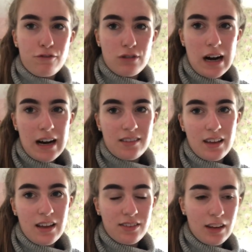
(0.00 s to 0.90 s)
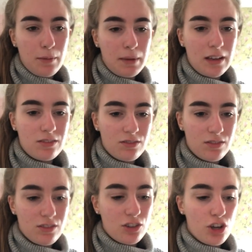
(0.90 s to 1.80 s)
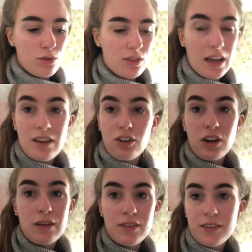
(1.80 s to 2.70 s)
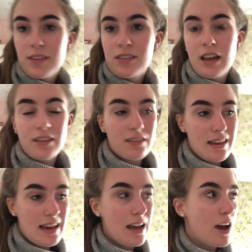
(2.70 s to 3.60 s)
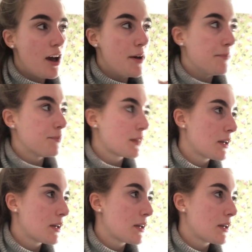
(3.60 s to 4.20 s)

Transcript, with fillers: Friday so that'll be in two days or even Saturday um